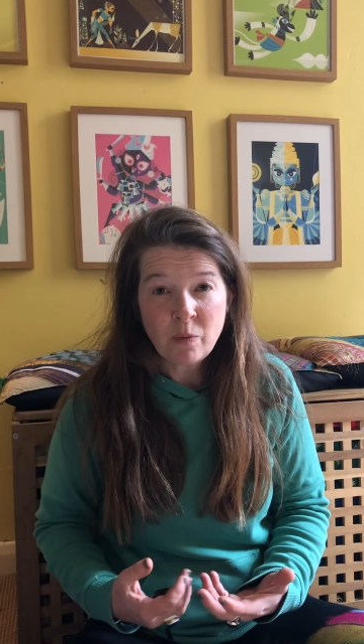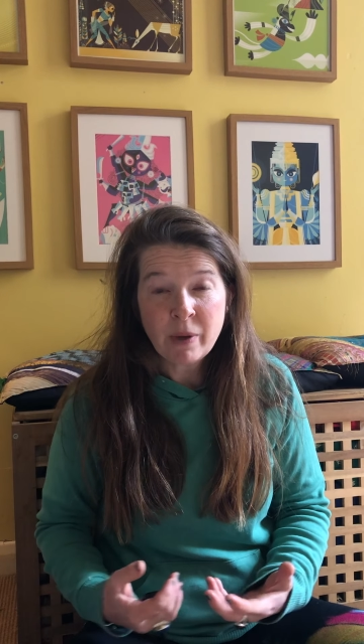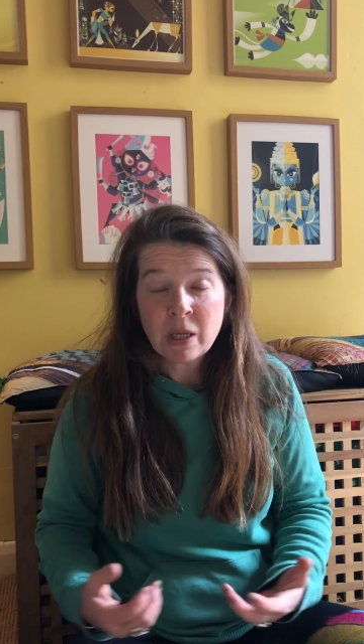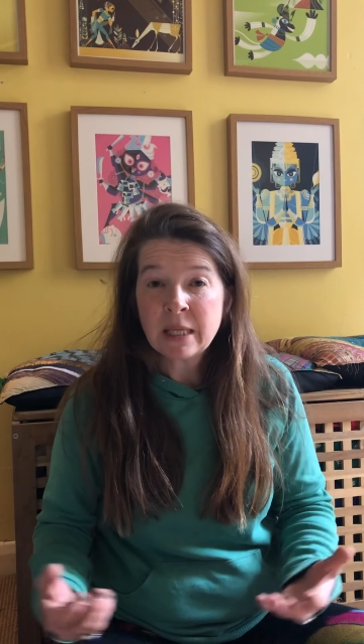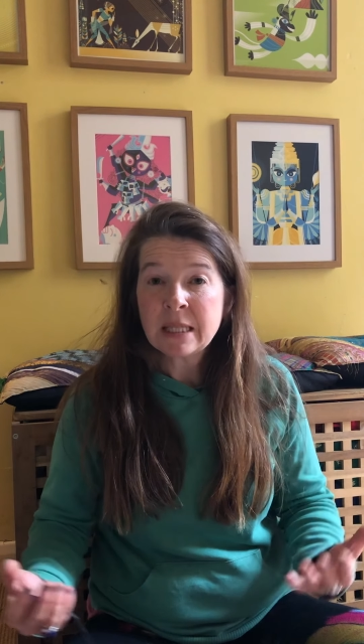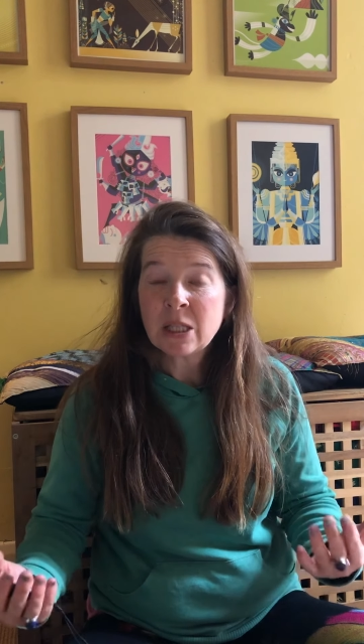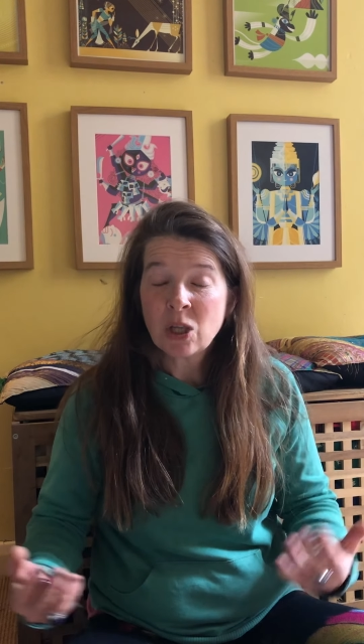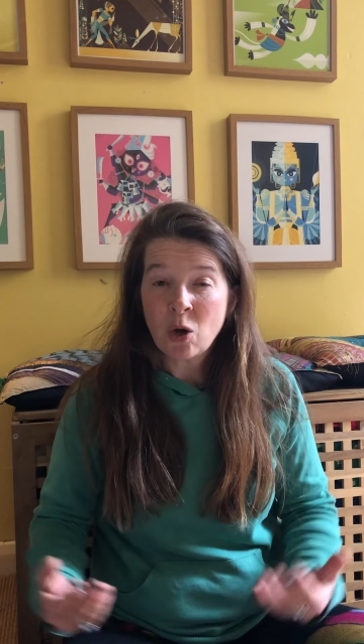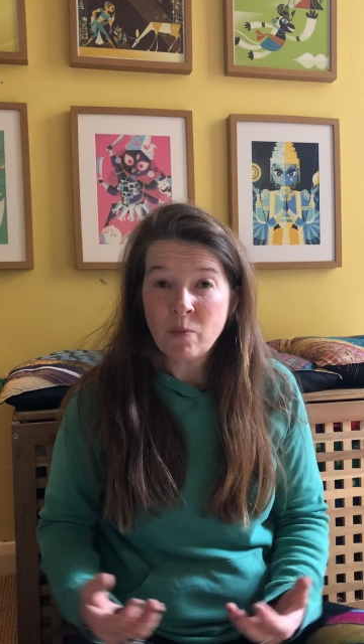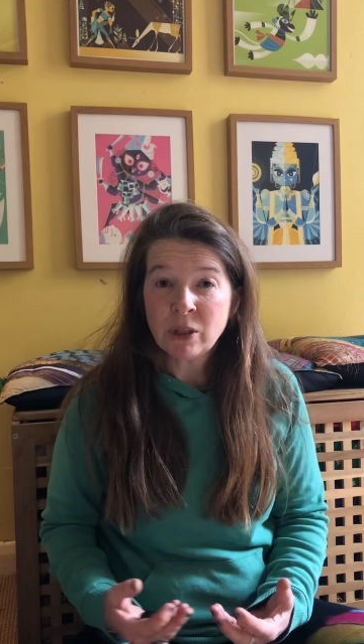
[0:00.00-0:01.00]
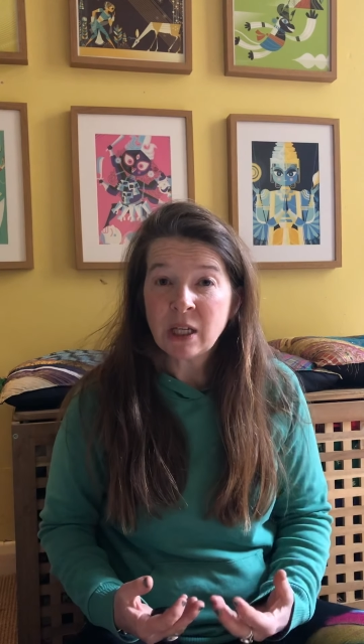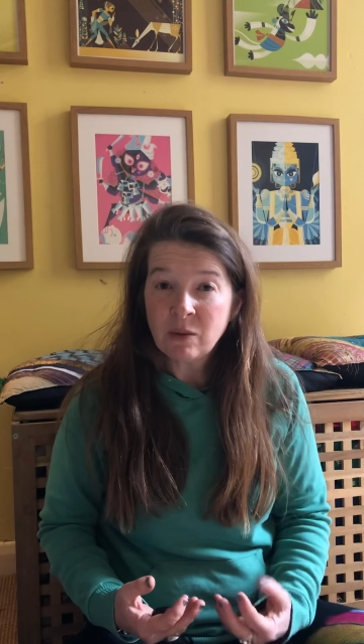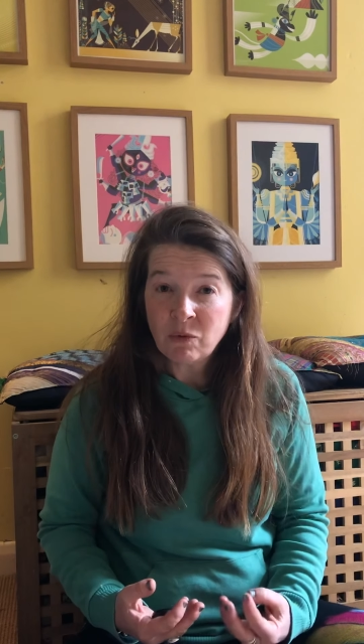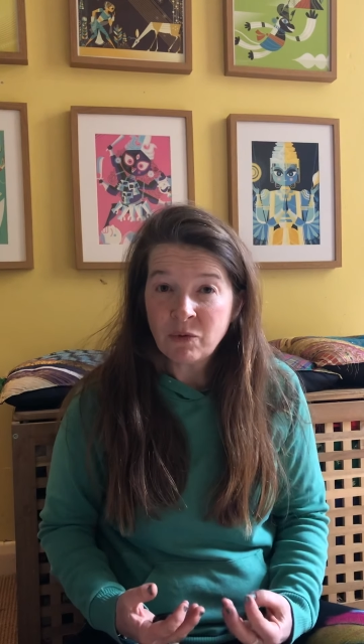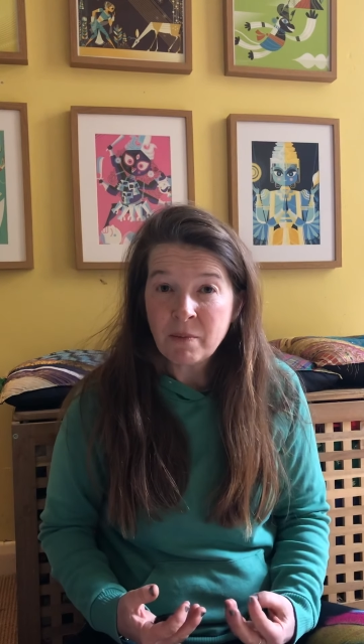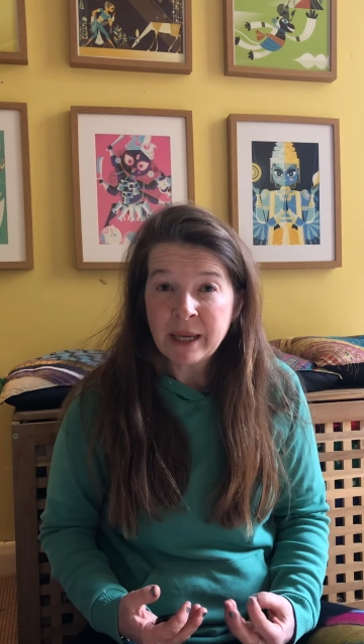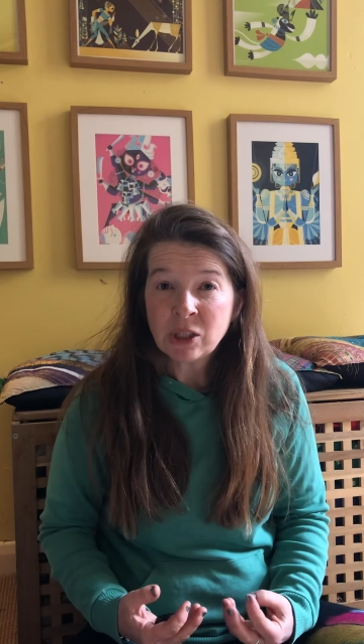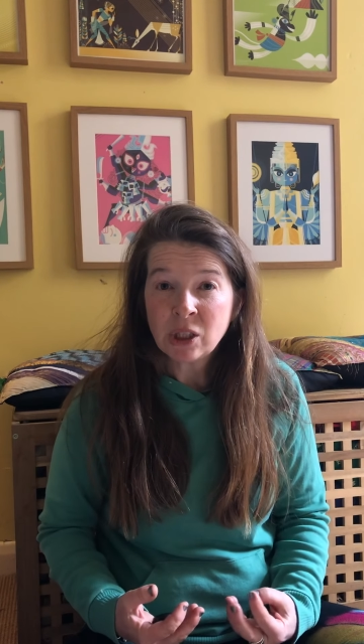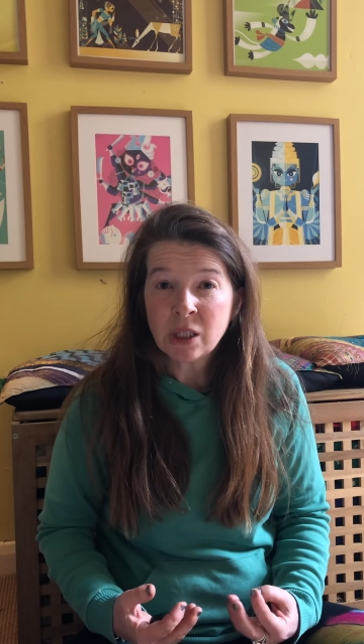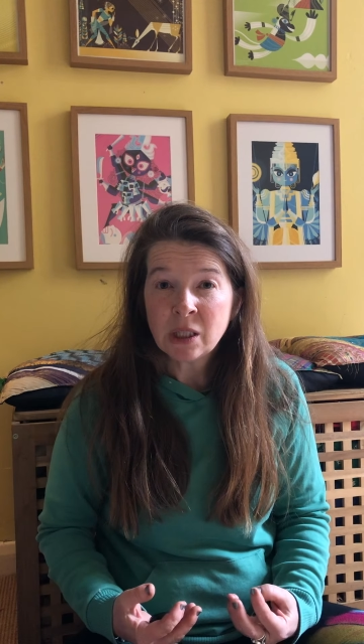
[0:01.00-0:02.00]
because there's so much
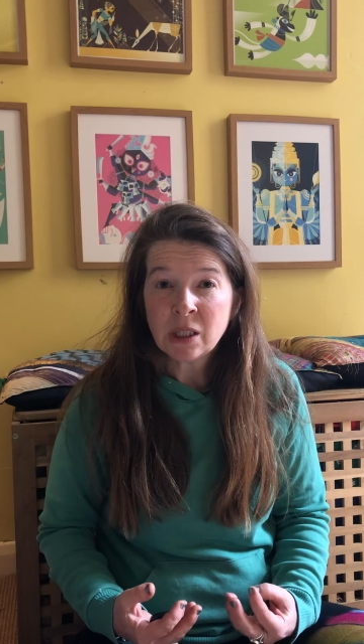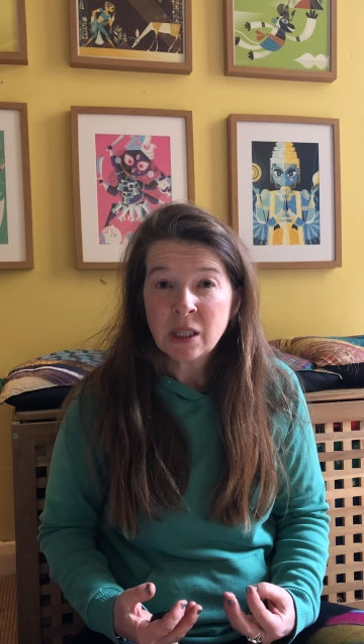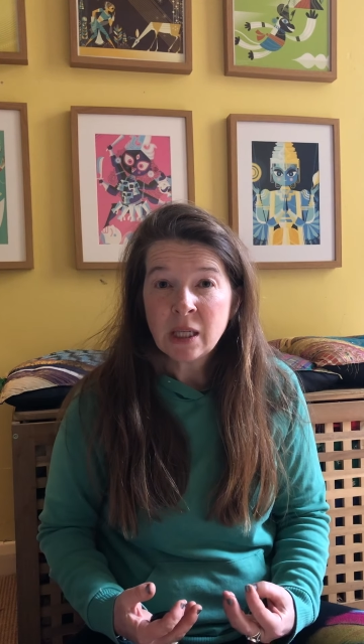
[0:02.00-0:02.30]
information